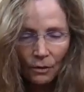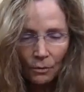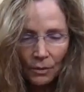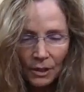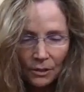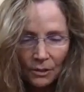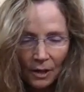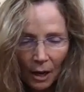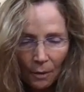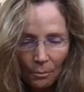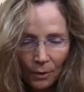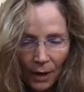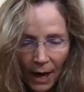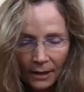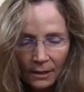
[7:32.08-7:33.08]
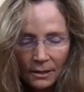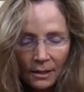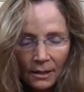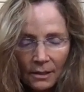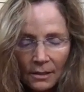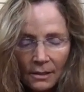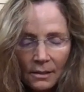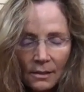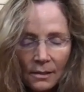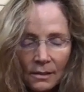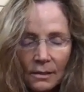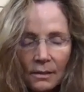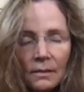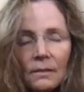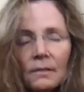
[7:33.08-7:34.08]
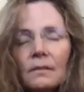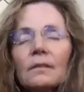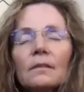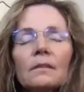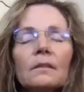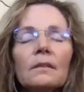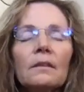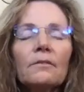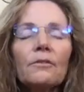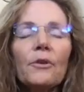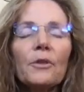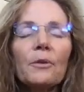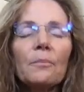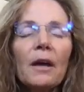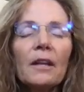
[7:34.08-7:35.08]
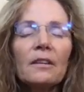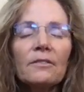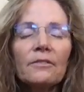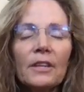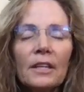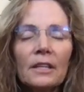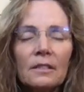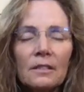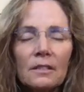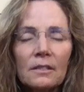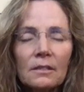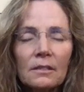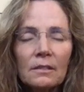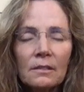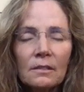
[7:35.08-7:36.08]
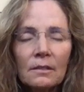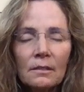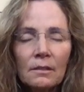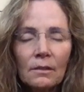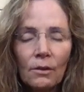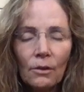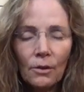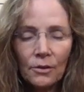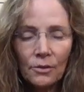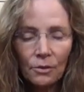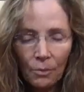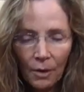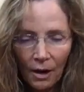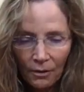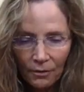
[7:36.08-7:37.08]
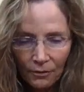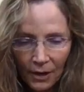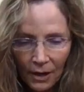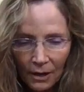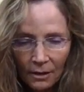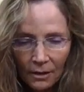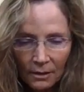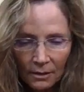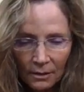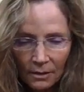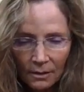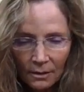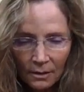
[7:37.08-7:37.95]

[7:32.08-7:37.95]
We do not practice for the benefit, for the welfare